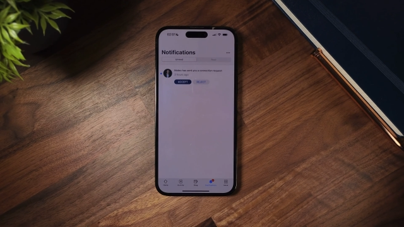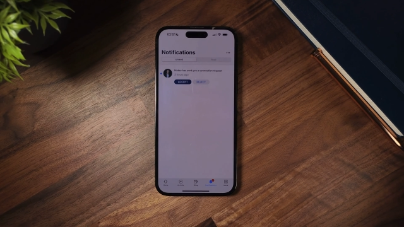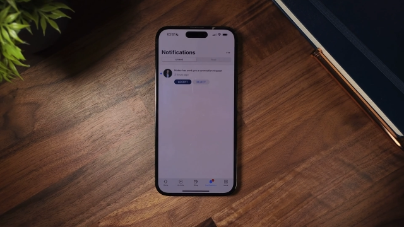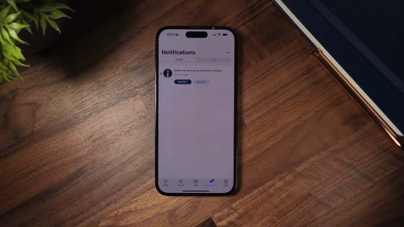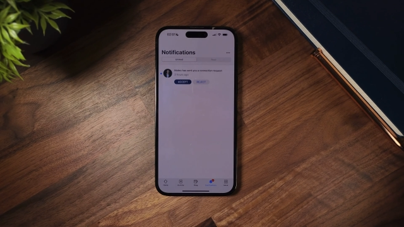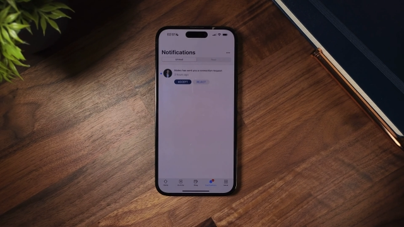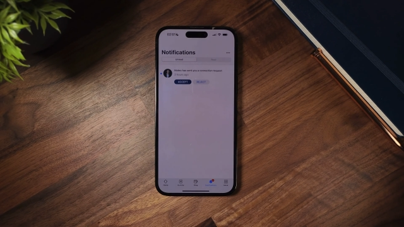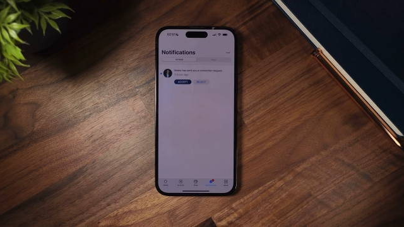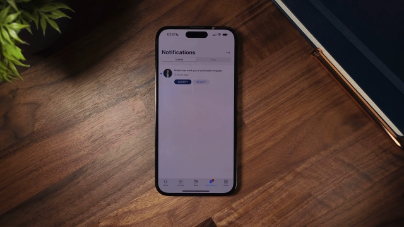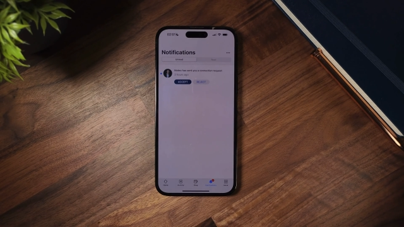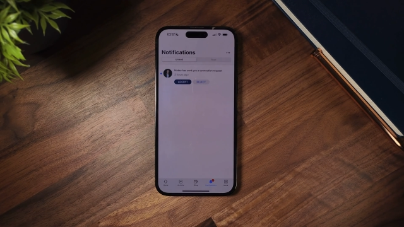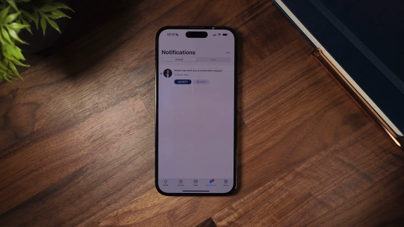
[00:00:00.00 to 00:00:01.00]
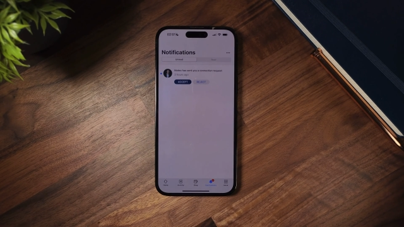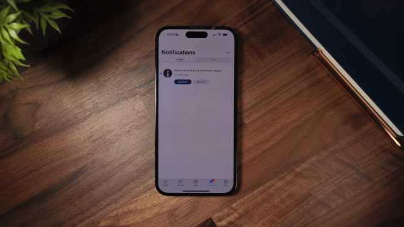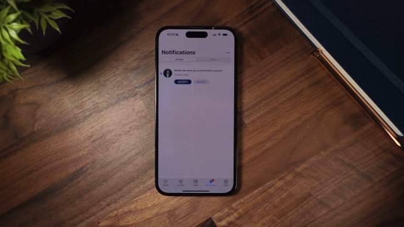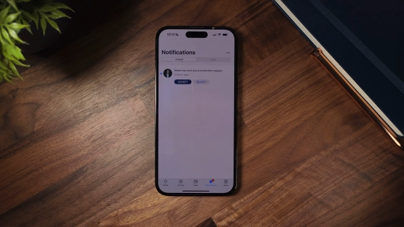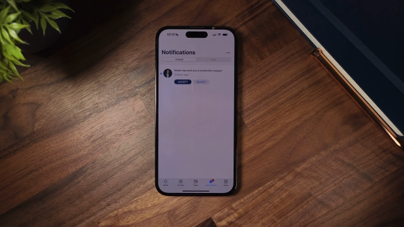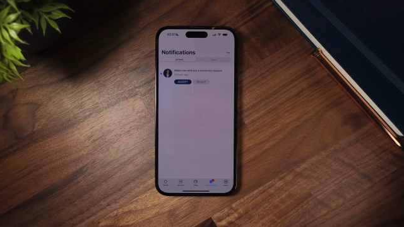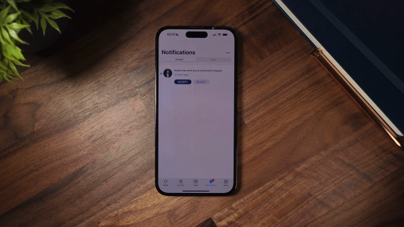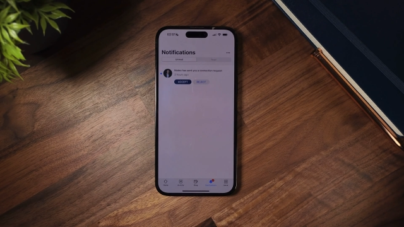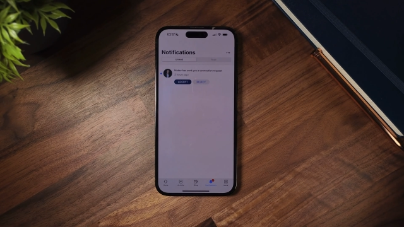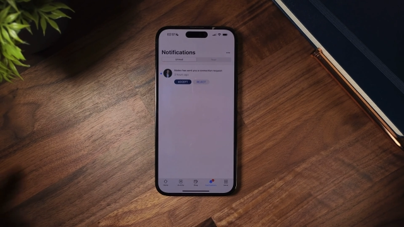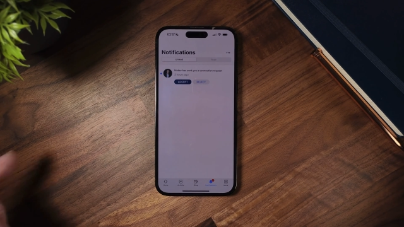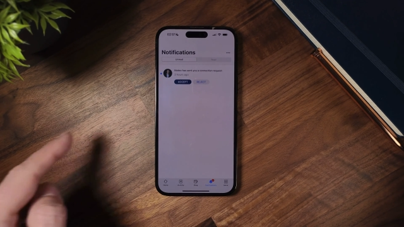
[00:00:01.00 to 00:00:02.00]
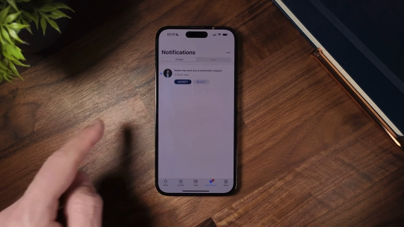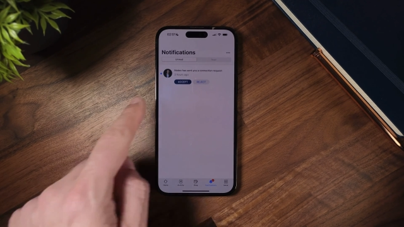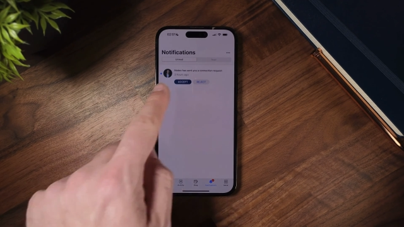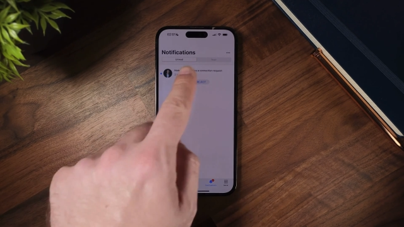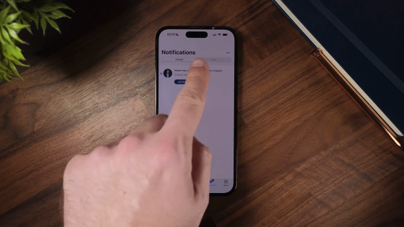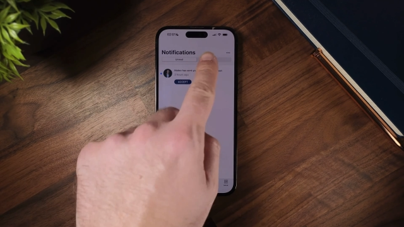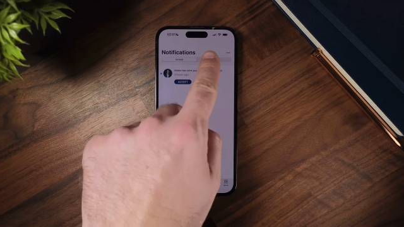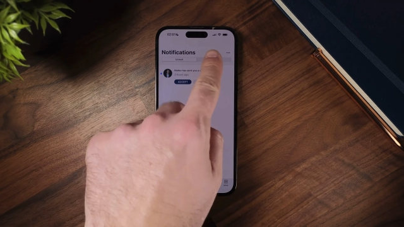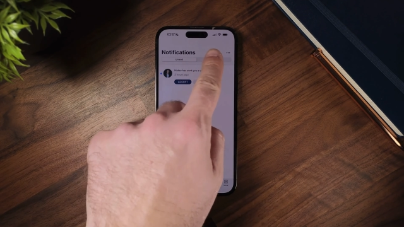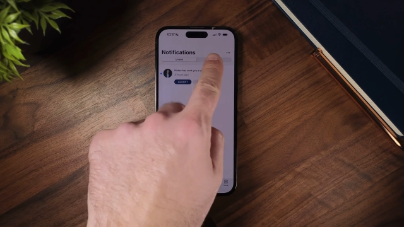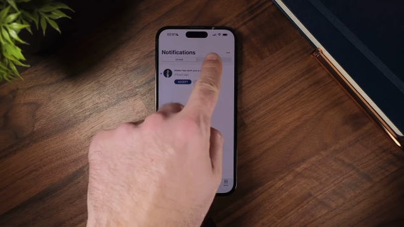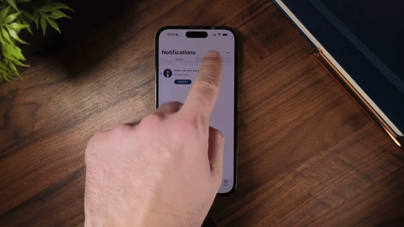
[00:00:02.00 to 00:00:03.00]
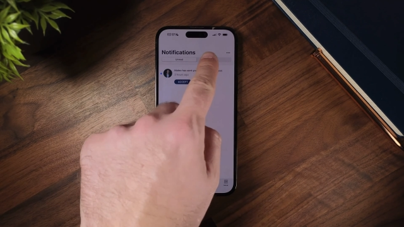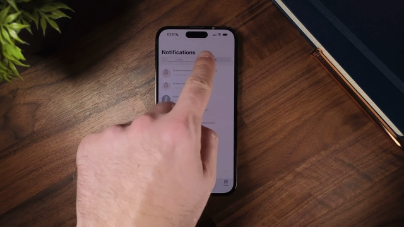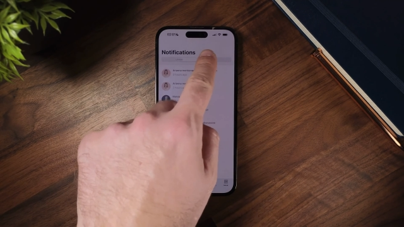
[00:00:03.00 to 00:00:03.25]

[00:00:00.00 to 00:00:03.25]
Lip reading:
Nobody's mouth can be seen.